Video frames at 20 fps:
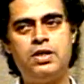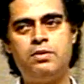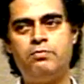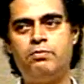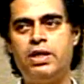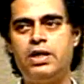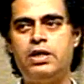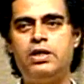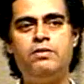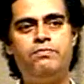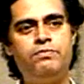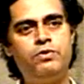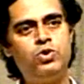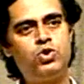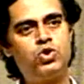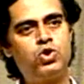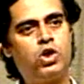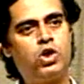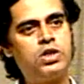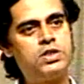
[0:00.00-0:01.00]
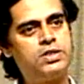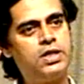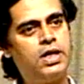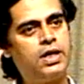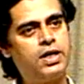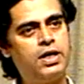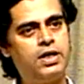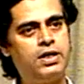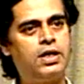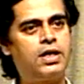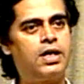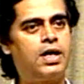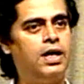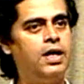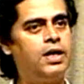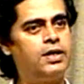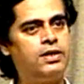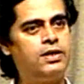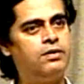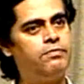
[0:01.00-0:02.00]
But if you short circuit the
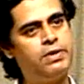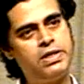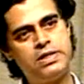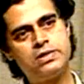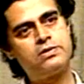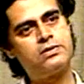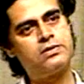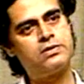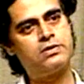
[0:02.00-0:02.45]
collector base,